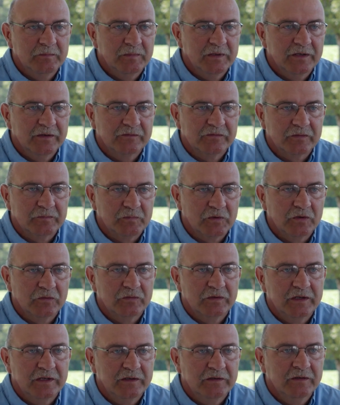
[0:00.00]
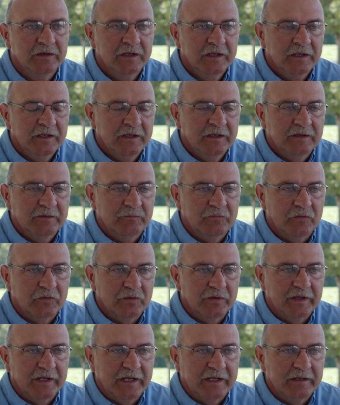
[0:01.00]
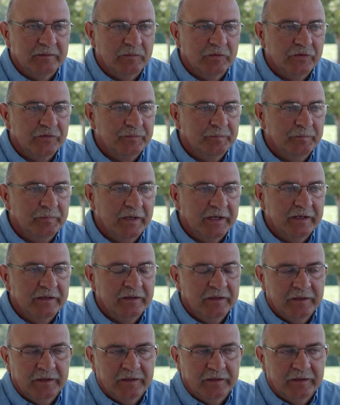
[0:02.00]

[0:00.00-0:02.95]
meal for protein for the animals, but